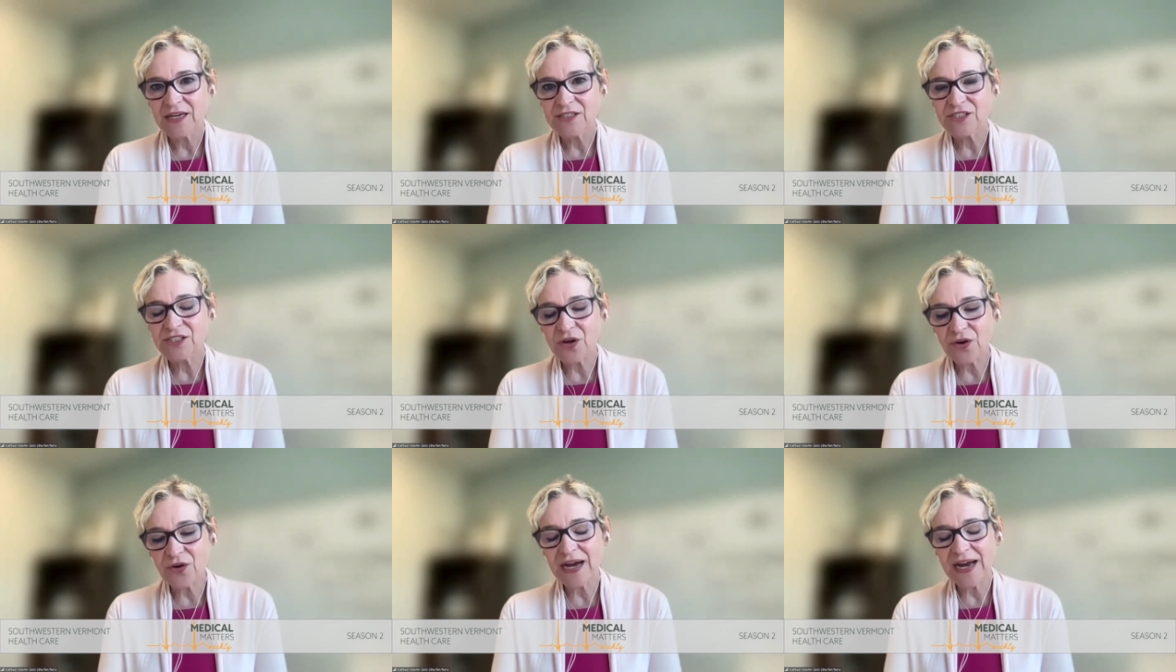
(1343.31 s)

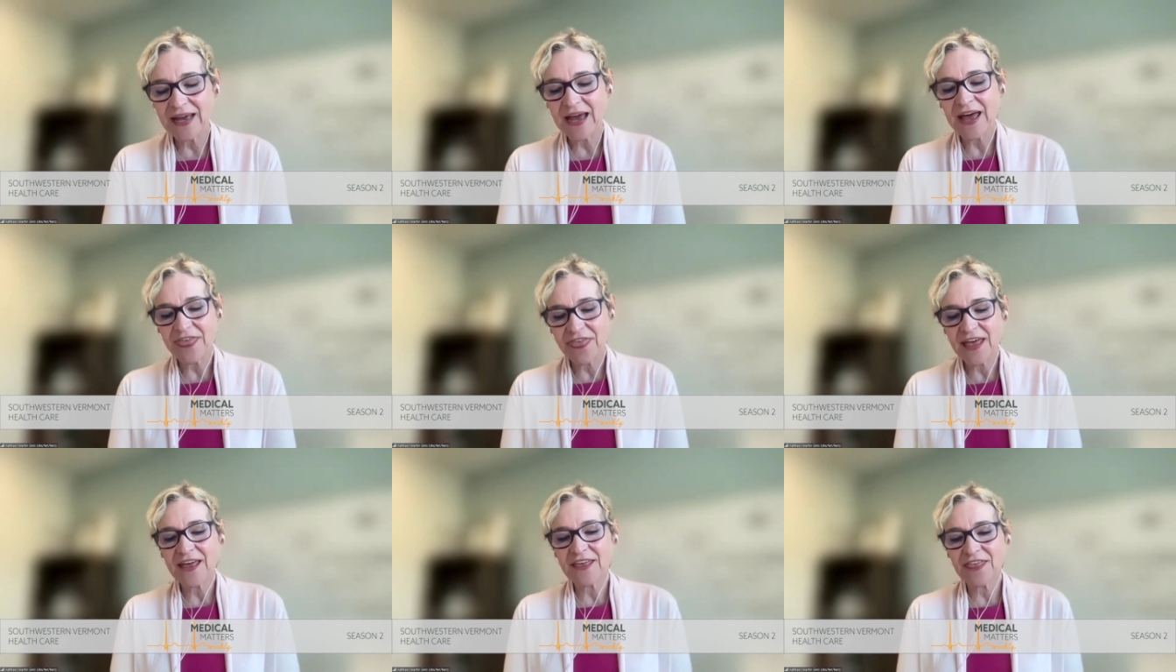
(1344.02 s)
So I, I
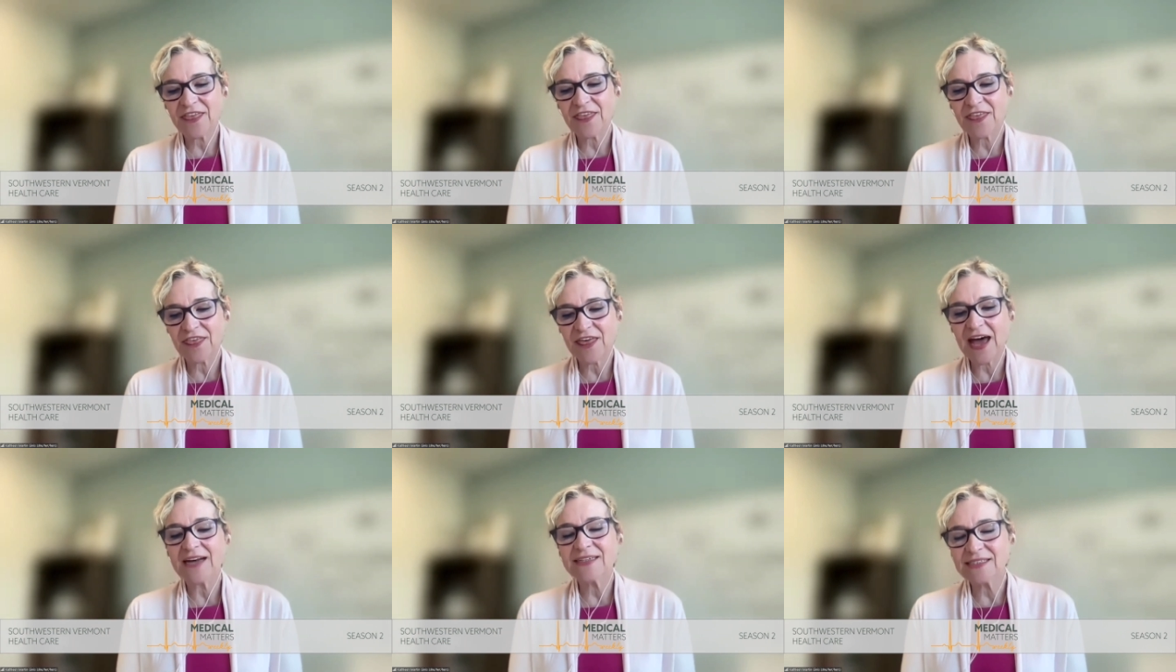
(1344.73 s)
think
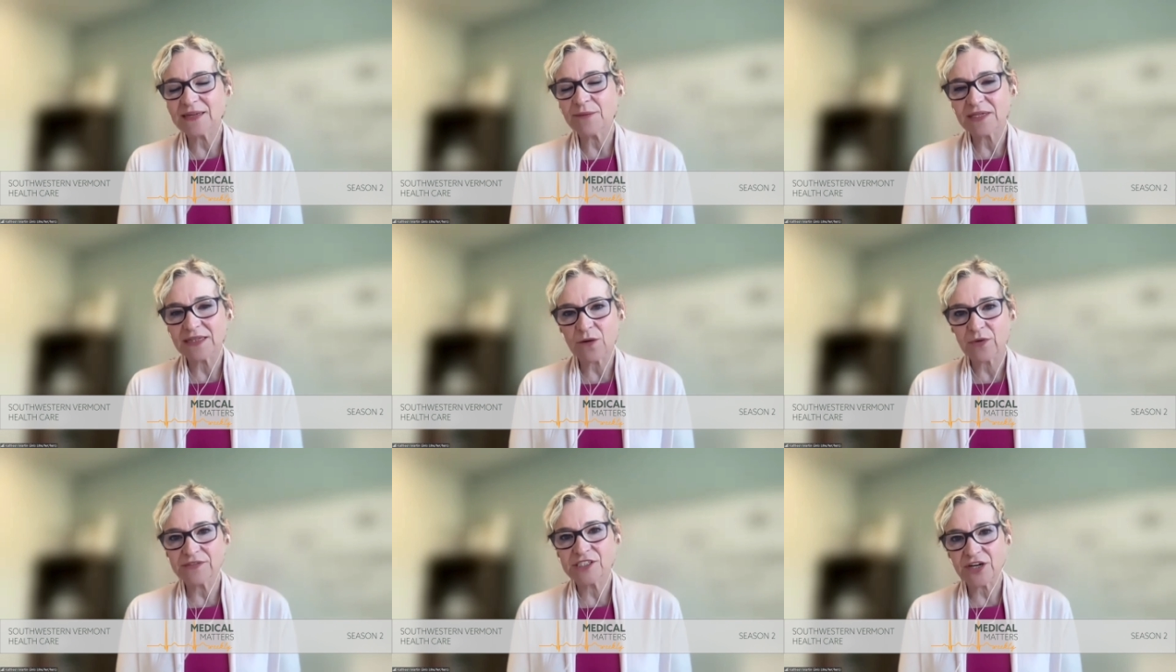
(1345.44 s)
that is something
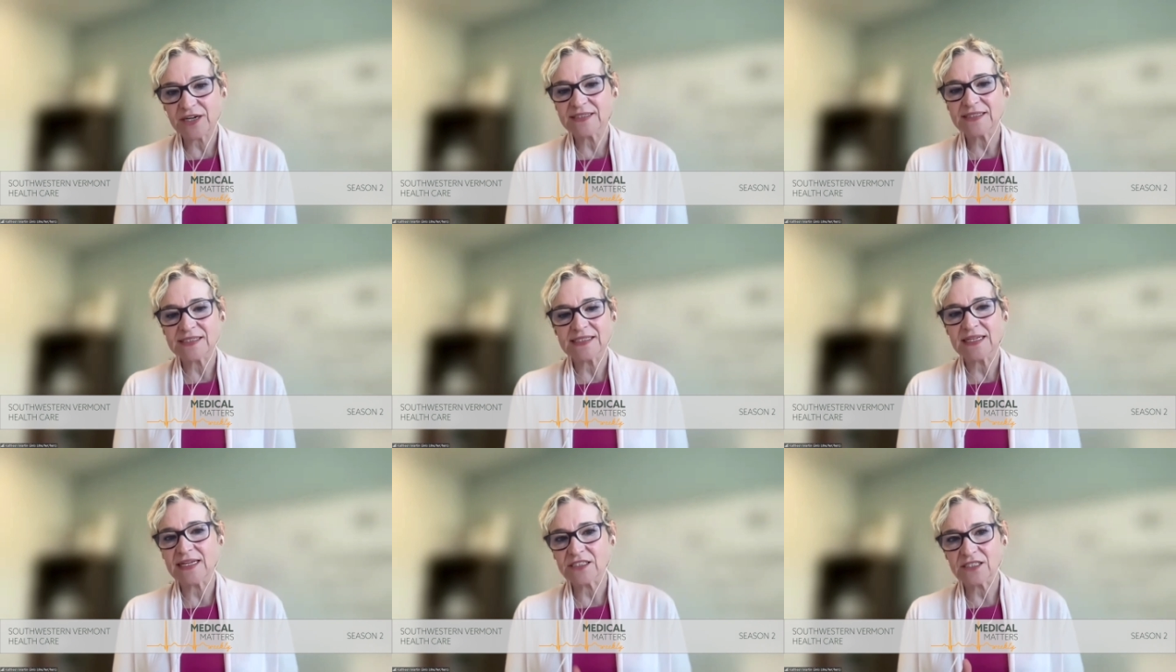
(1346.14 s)
that we've started to
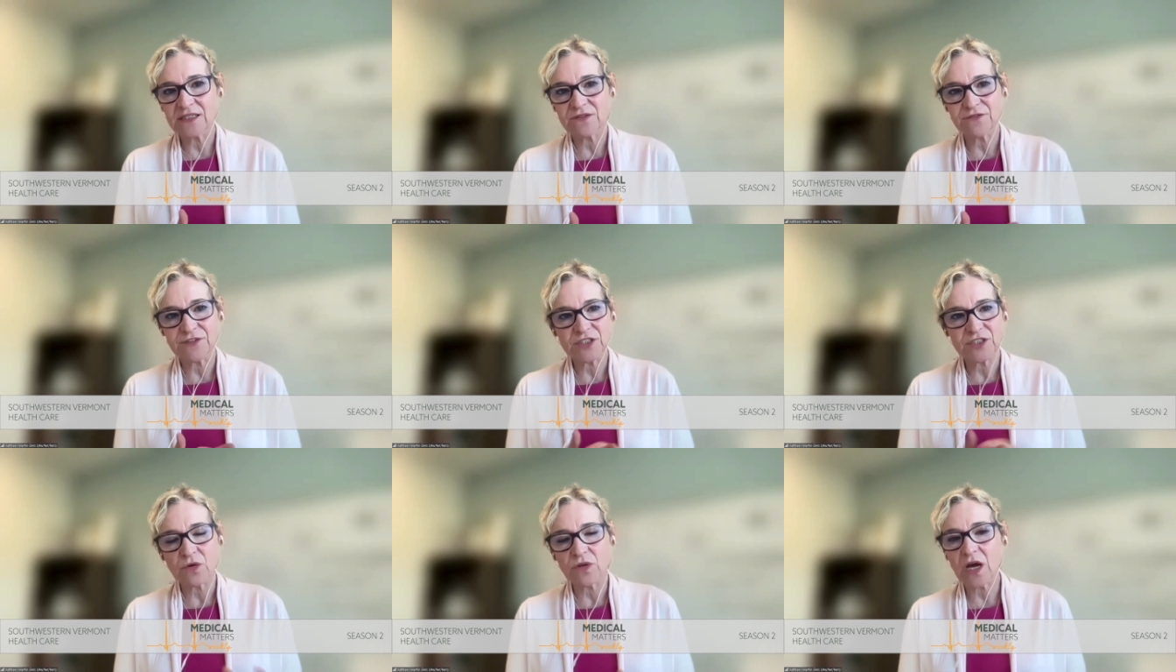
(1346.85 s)
see that
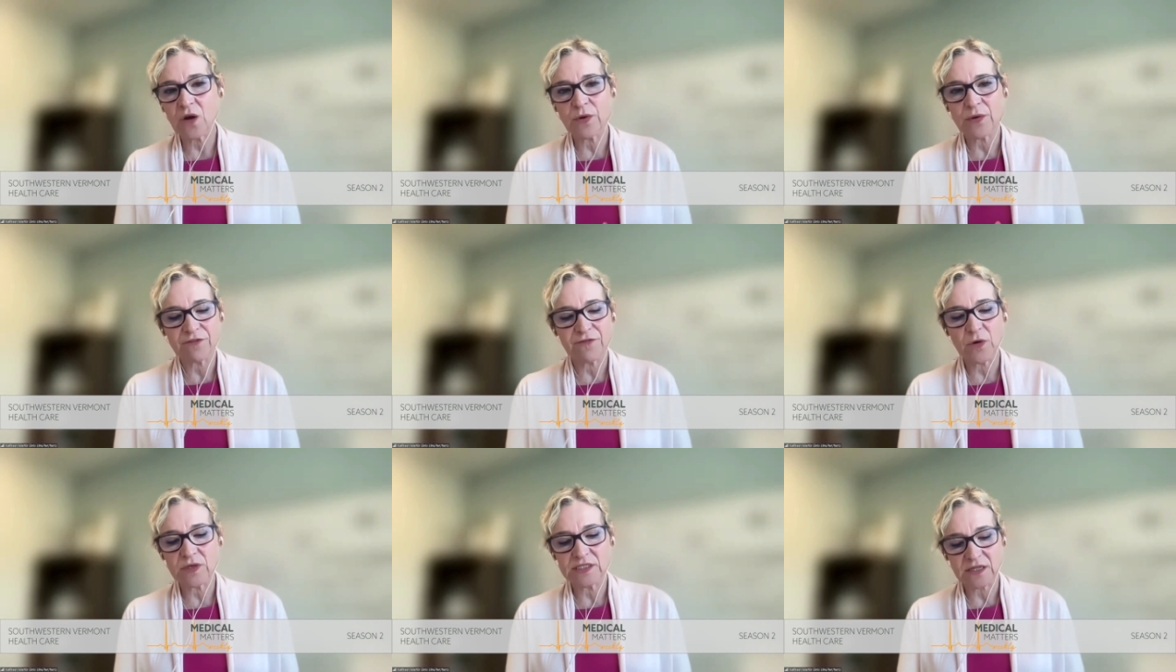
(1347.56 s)
for so long we were
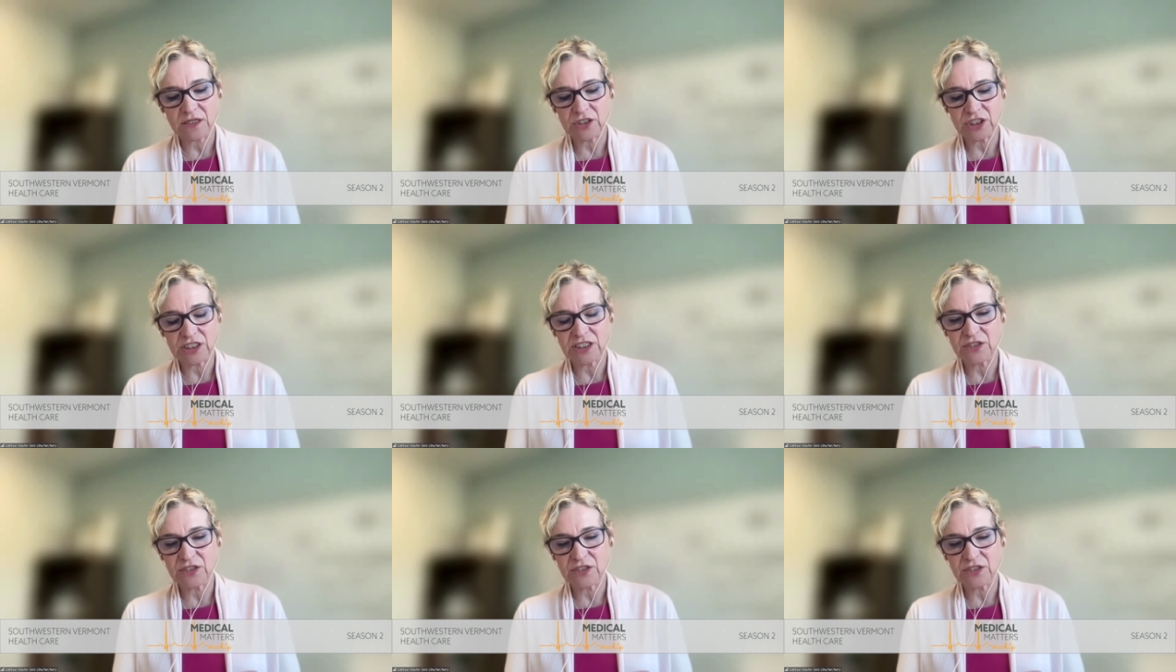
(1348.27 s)
focused on